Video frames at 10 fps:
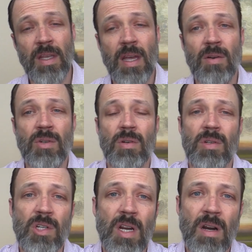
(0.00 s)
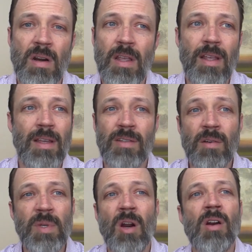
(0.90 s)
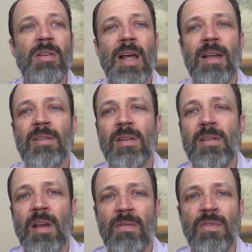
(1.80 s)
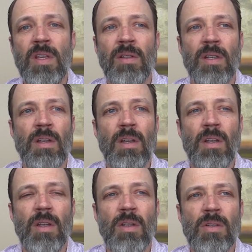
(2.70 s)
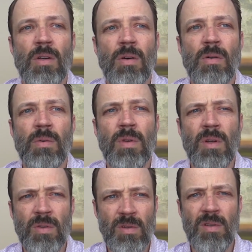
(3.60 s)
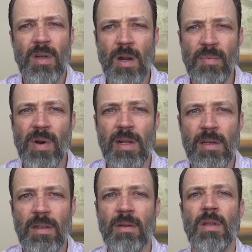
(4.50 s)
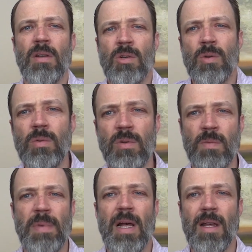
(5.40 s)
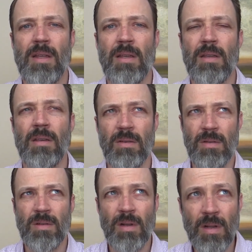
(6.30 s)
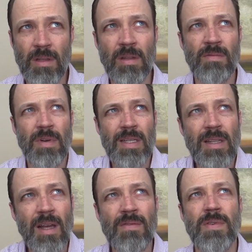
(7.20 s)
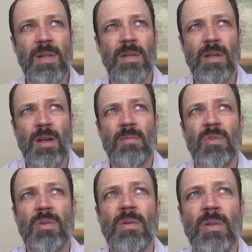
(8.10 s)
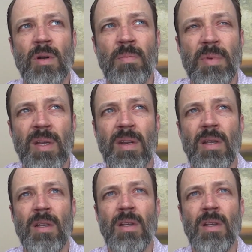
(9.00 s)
the couch or a chair, it's going to be hard to access that feeling. So sit upright. Get your shoulders back. Just invite that feeling to come through a little bit.